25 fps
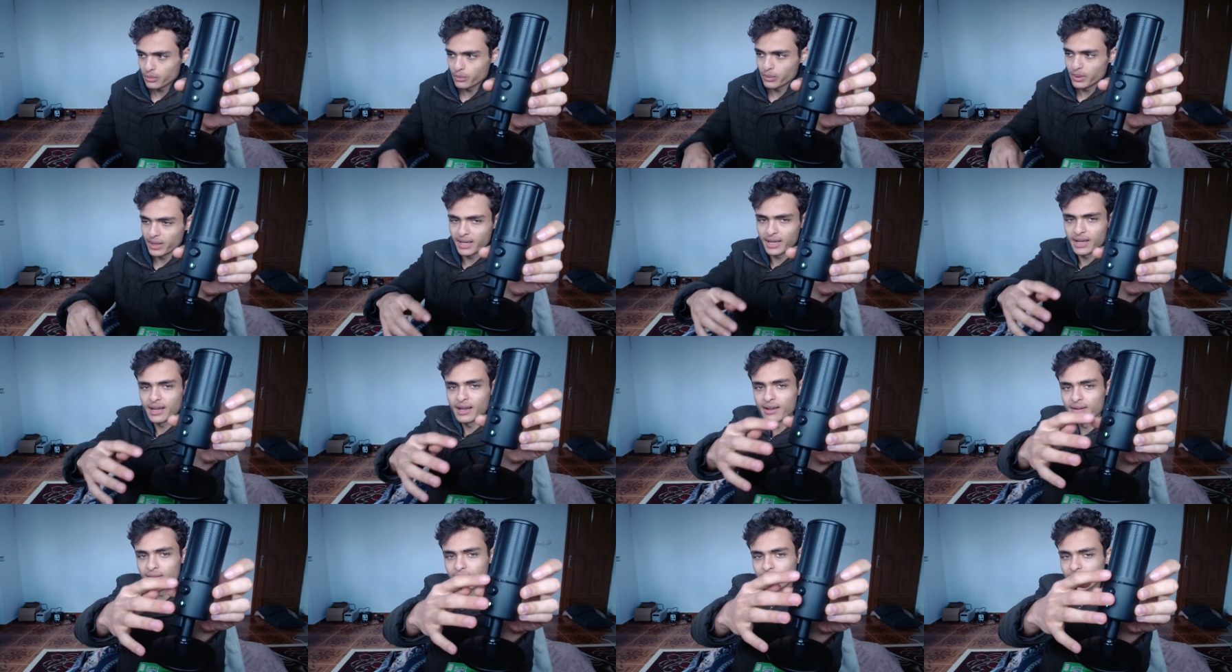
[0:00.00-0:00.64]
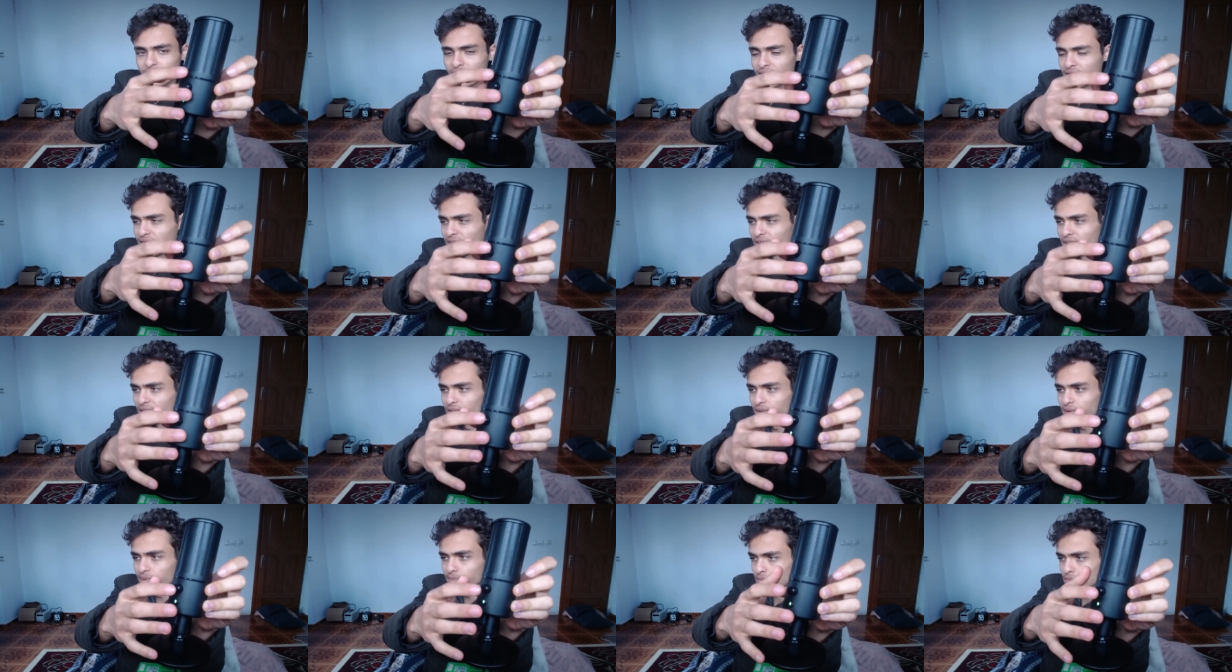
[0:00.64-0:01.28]
we have
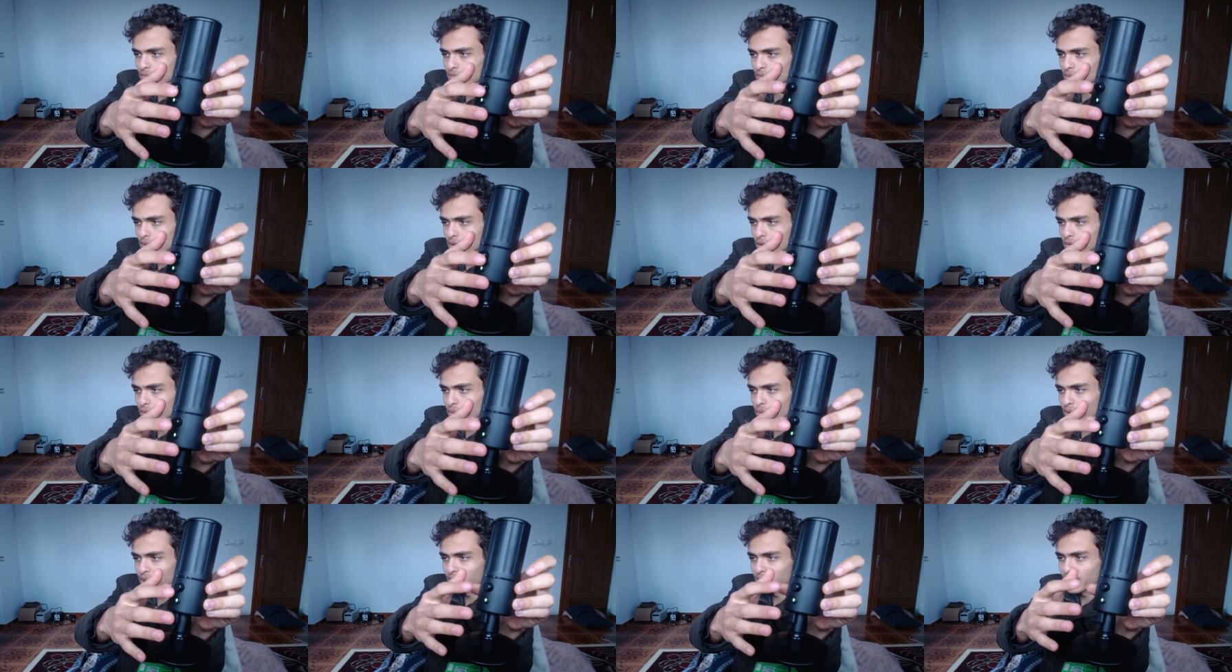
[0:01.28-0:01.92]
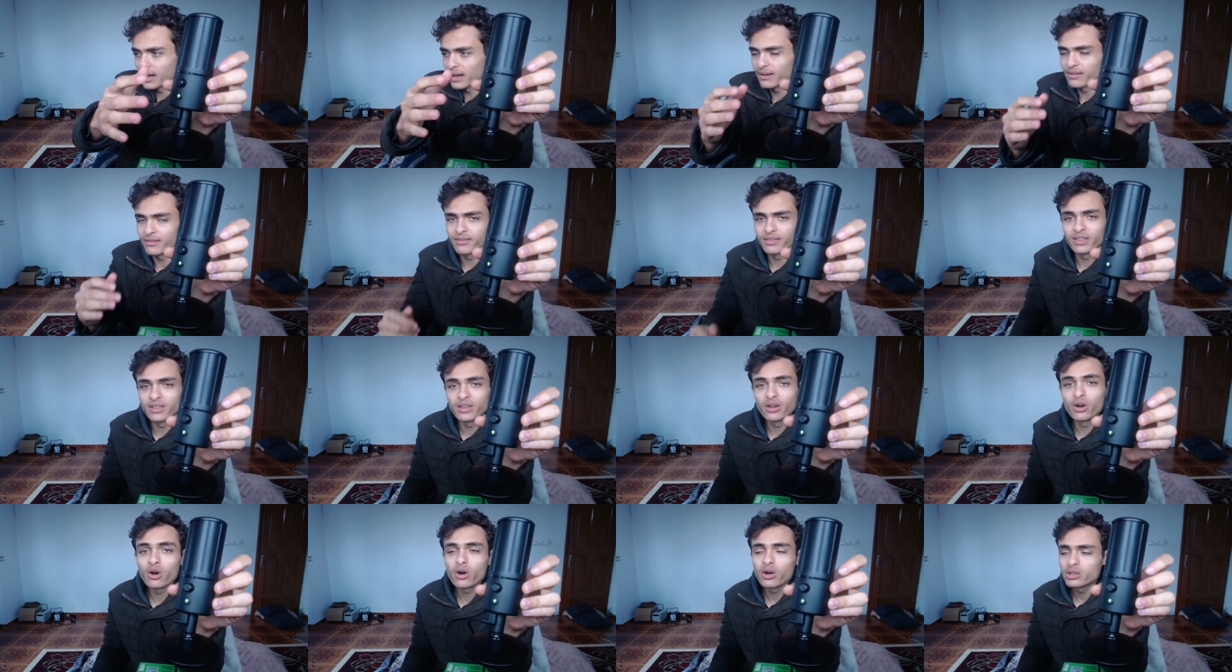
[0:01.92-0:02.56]
the
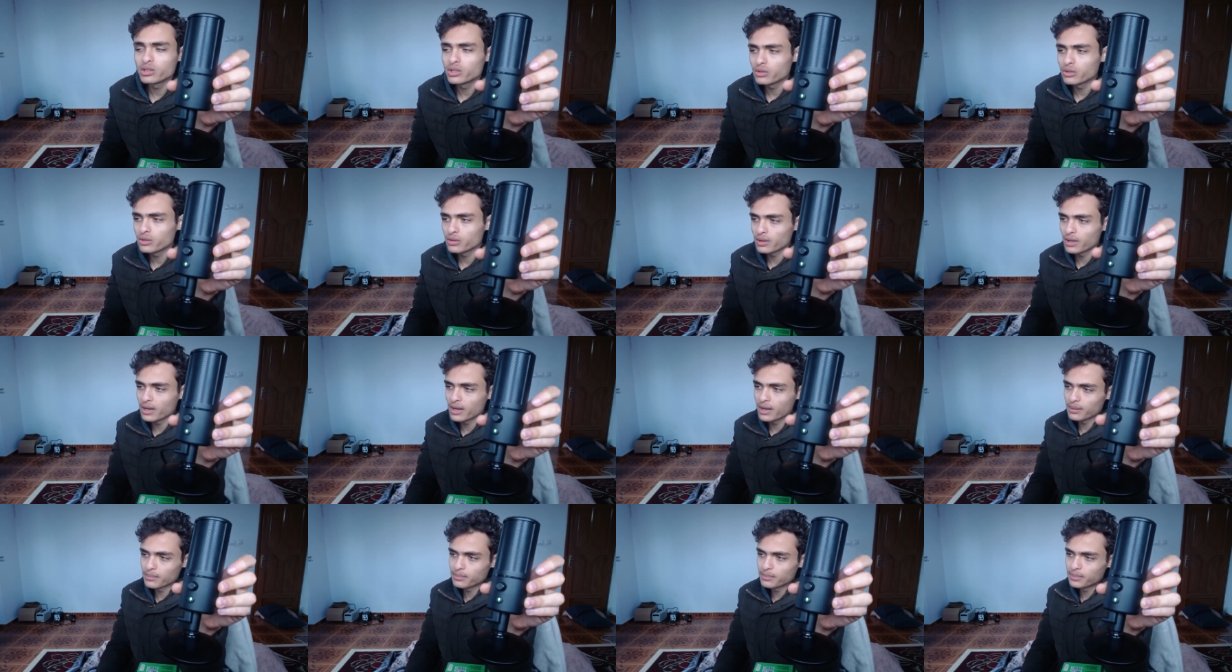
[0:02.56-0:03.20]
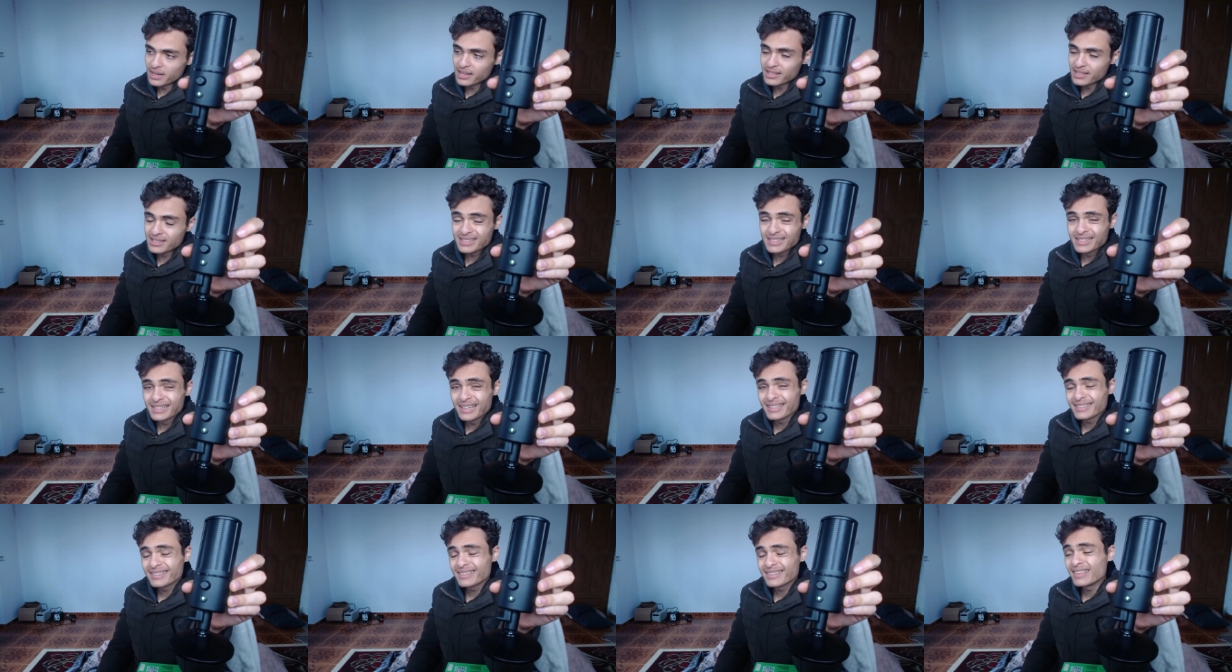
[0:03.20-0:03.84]
audio knob. It's
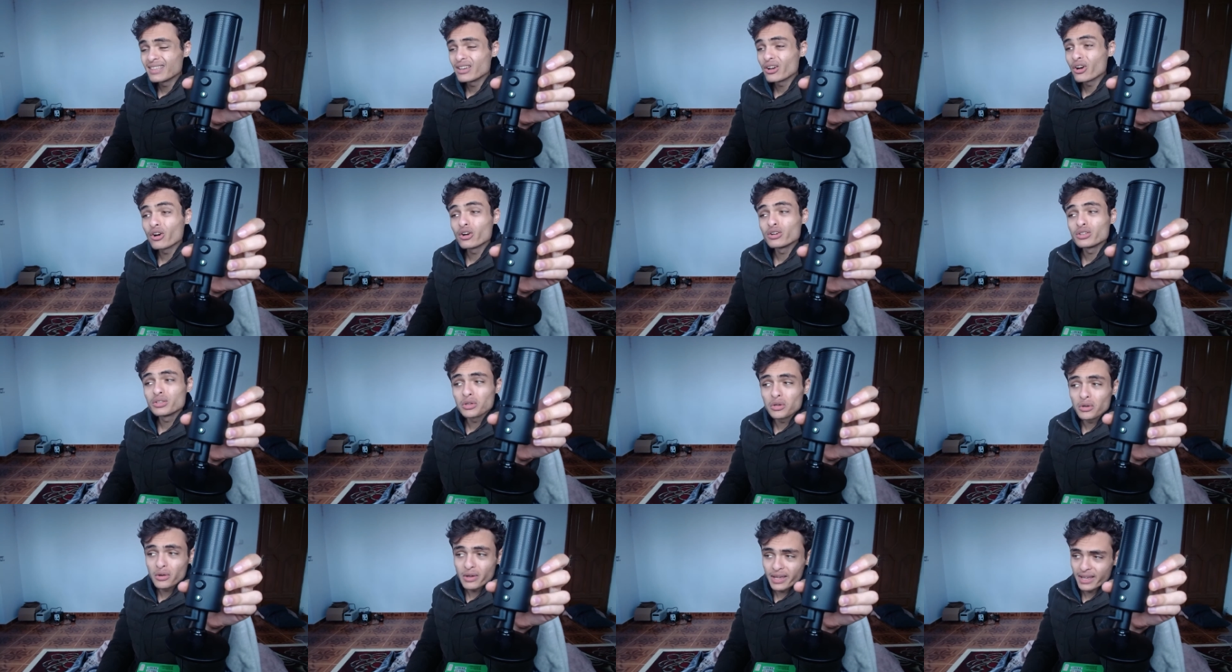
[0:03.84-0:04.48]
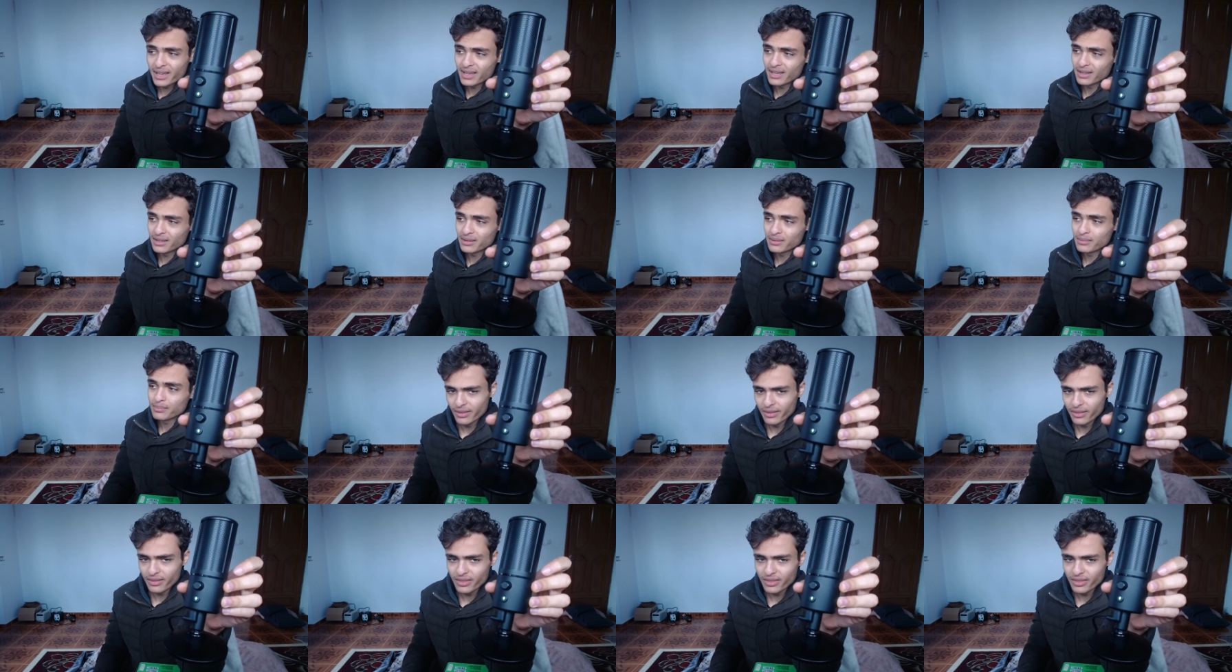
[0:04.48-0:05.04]
not the audio gain.